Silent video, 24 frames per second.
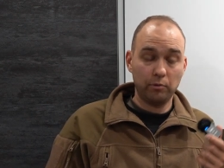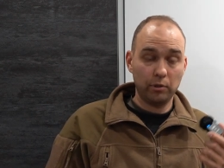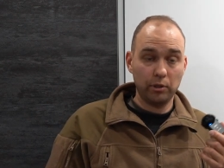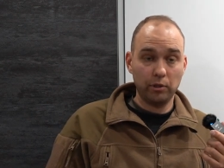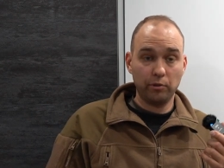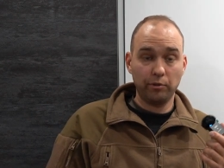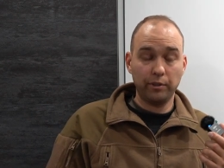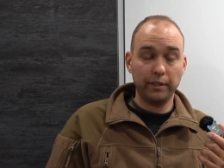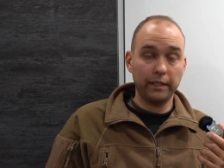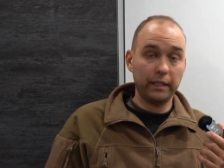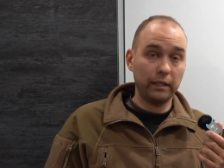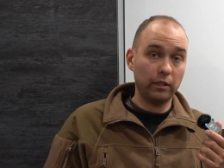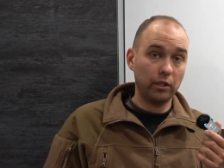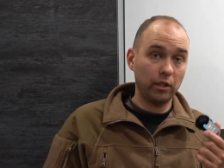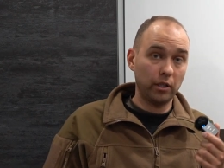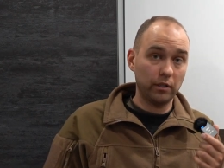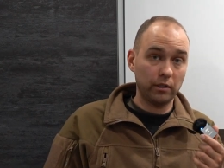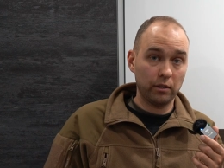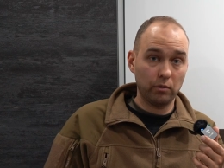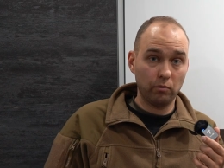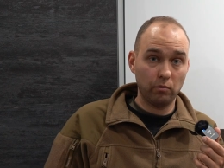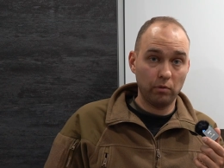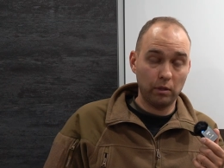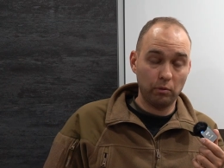We already
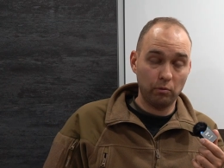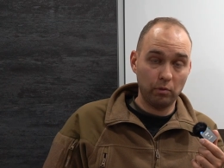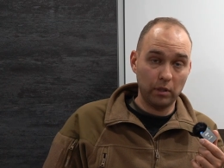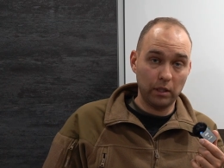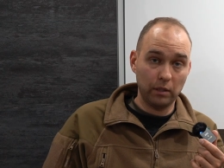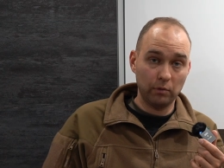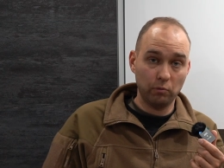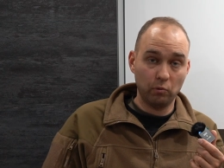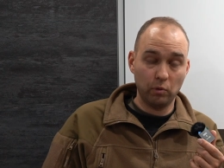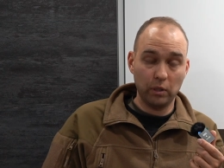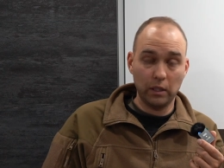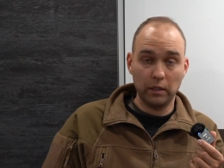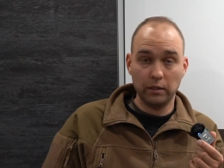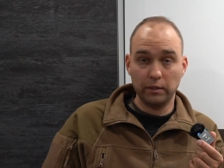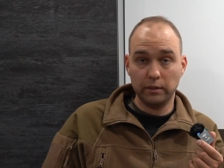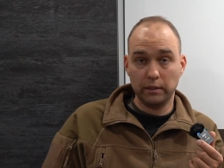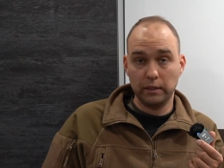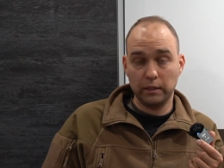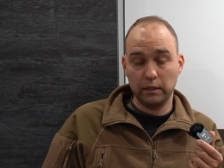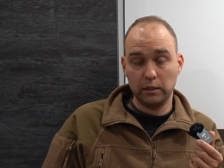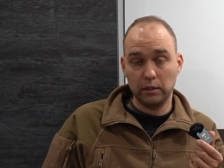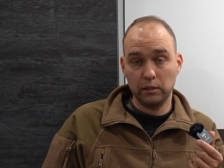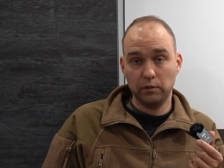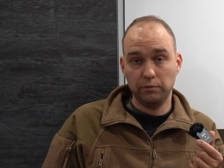got one
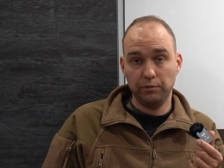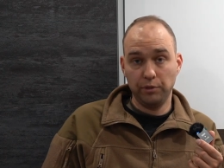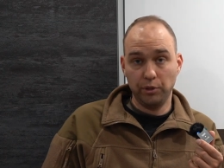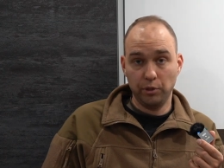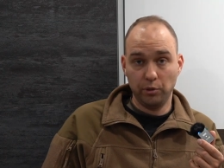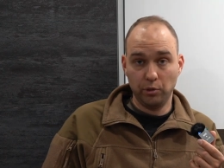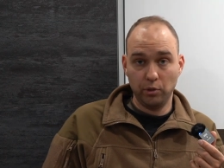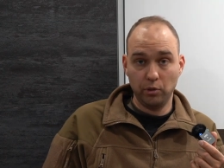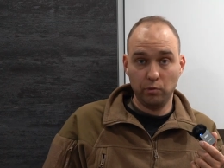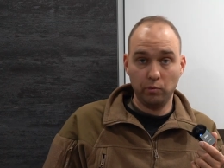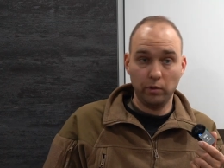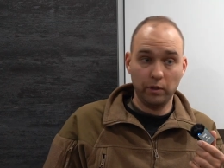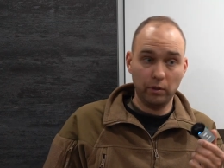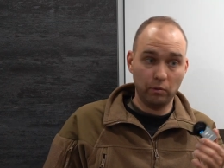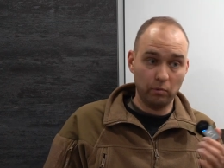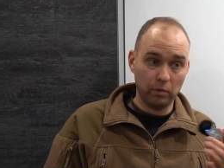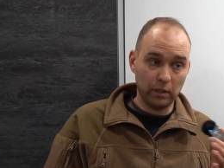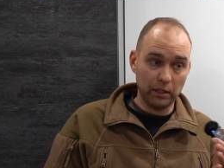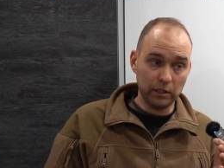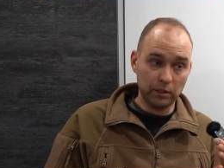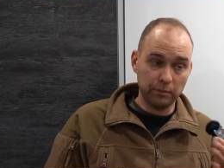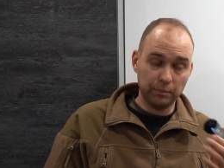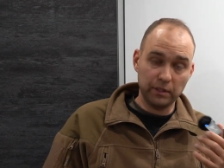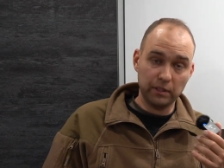single view with
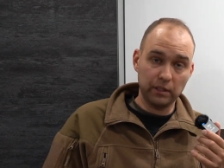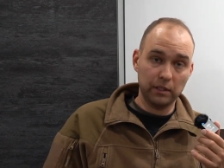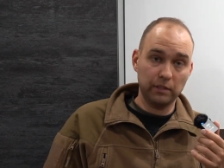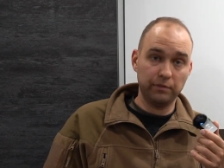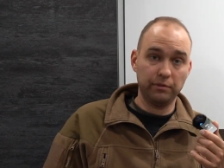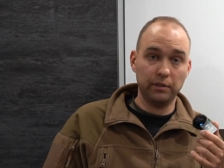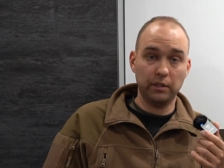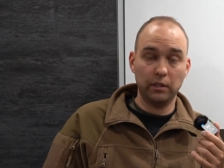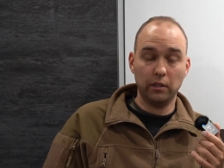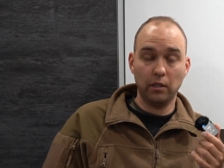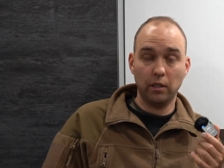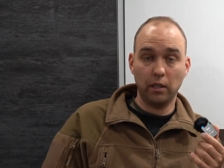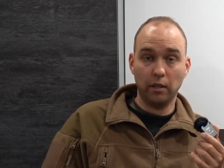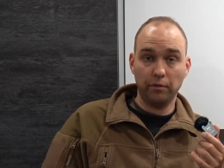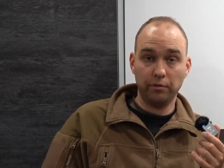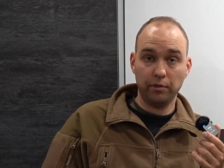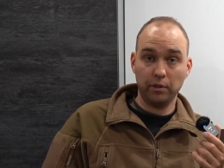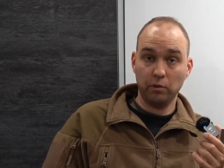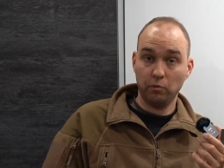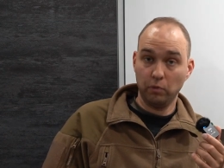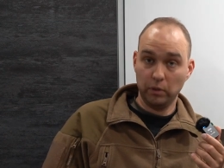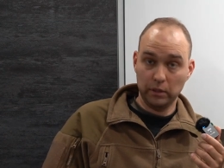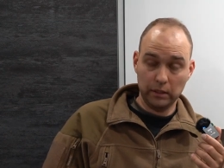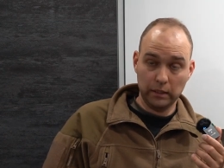one specific
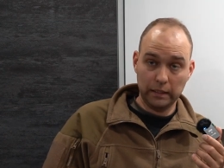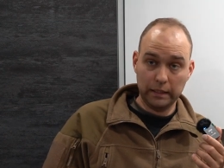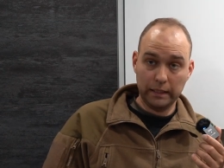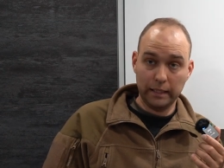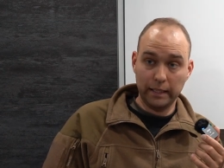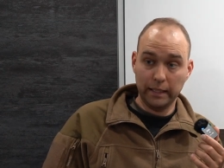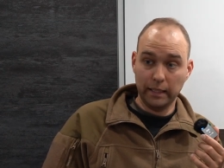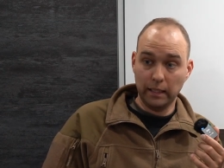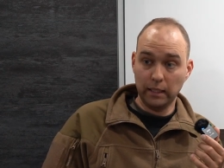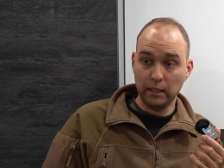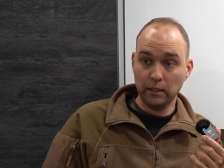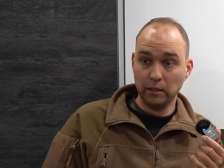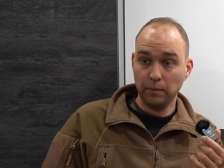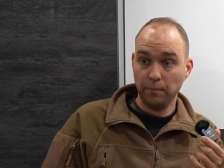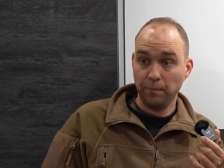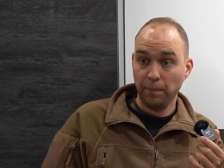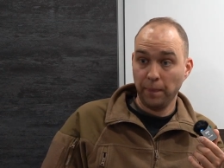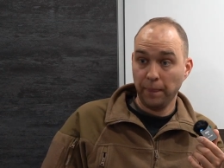offer. We didn't like it.